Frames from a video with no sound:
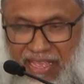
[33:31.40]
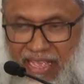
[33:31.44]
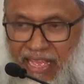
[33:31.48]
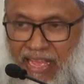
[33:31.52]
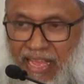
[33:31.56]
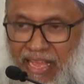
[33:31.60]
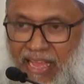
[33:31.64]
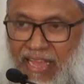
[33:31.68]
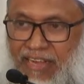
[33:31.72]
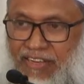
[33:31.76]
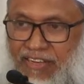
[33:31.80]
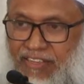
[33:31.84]

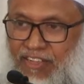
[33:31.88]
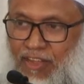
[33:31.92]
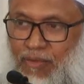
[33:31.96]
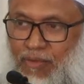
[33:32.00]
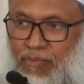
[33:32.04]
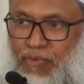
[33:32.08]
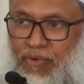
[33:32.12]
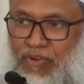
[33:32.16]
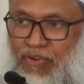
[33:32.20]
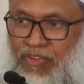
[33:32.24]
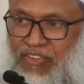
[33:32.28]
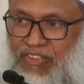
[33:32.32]
and
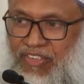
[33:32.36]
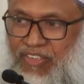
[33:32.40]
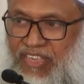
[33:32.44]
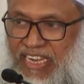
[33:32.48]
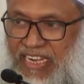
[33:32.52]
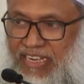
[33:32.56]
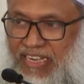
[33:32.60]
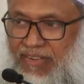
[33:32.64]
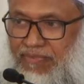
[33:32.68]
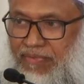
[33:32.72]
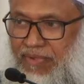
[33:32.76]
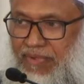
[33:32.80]
somebody is
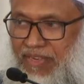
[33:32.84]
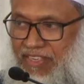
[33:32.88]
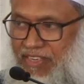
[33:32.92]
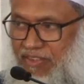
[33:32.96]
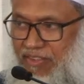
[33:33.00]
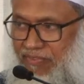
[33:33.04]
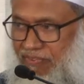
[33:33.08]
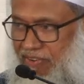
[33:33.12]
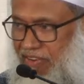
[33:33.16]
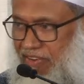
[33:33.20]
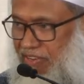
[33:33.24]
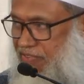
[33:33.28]
dead, big
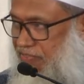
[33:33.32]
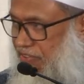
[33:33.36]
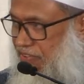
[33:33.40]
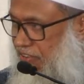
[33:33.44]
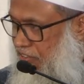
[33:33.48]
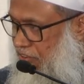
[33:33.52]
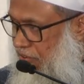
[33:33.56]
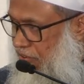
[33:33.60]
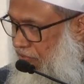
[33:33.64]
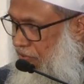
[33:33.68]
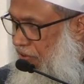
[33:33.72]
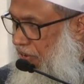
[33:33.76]
difference.
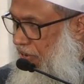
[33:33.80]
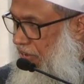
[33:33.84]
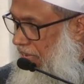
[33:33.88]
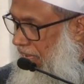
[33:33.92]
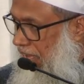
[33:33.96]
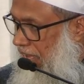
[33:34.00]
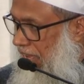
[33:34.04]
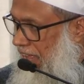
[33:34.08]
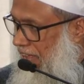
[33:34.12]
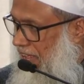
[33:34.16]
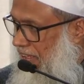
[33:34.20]
First of all, here,